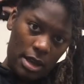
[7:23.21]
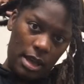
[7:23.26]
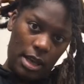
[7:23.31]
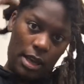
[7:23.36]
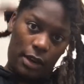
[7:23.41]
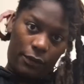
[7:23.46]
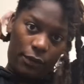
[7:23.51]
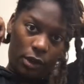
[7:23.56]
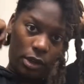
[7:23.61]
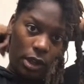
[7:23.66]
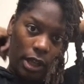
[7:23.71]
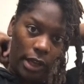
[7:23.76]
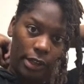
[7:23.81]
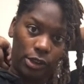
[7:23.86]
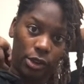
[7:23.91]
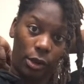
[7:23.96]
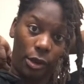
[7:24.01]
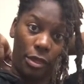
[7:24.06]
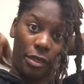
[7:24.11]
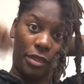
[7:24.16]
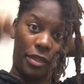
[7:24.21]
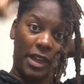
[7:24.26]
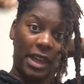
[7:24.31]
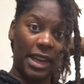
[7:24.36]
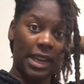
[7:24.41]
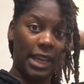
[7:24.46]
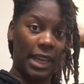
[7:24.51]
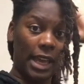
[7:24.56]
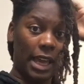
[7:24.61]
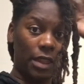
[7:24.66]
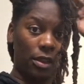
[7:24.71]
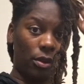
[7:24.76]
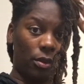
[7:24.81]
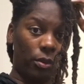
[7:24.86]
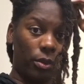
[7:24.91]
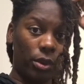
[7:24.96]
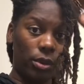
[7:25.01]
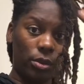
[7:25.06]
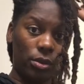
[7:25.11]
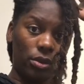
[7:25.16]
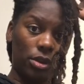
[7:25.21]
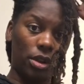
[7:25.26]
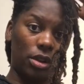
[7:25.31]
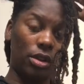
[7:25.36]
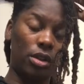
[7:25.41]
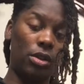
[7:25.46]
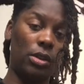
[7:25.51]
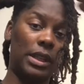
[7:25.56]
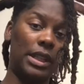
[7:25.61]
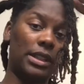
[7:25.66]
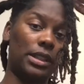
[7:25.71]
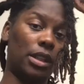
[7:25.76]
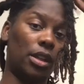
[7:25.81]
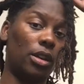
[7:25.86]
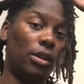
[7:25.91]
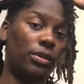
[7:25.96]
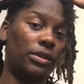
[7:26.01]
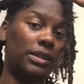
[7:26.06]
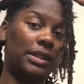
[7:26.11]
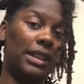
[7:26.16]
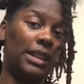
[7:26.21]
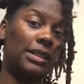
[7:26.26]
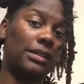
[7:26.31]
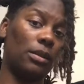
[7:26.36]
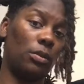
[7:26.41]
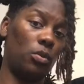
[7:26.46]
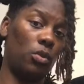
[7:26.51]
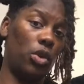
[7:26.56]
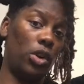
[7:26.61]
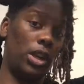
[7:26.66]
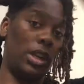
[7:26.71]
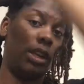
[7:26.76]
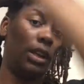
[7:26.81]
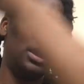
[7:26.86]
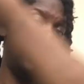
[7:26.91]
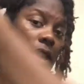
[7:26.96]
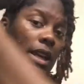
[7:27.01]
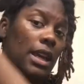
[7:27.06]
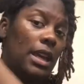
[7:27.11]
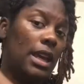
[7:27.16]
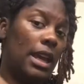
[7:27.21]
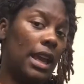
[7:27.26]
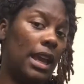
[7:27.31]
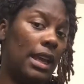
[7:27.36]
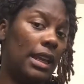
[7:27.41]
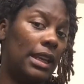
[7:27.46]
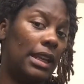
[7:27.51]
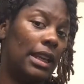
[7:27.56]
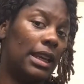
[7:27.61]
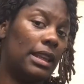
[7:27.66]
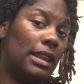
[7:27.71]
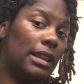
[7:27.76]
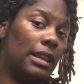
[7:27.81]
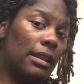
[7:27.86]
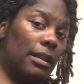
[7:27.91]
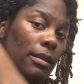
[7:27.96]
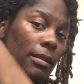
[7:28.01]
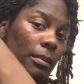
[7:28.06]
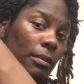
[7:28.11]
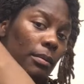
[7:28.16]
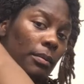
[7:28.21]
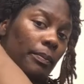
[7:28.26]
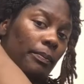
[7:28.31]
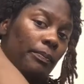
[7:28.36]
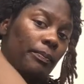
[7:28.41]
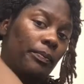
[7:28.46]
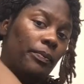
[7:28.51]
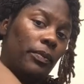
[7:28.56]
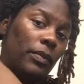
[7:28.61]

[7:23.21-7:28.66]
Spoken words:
If your locks are thinning at the root, you need to go see someone and get them